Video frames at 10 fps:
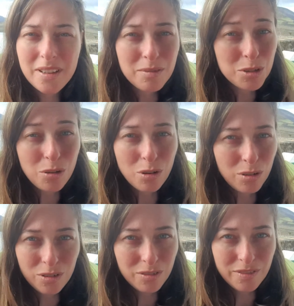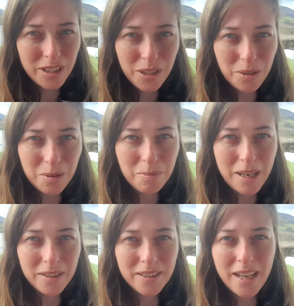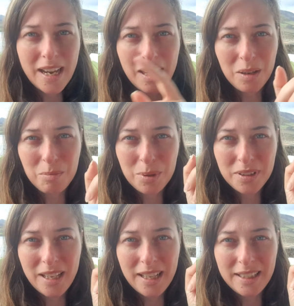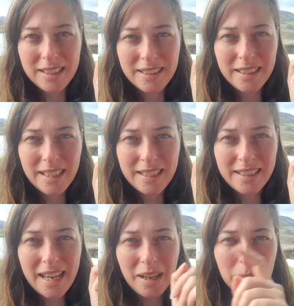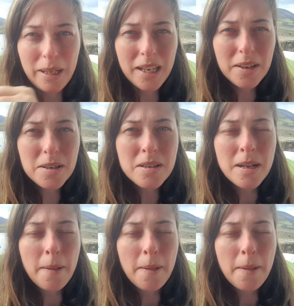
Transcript: There was a whole video about that. I'll put that link that up here.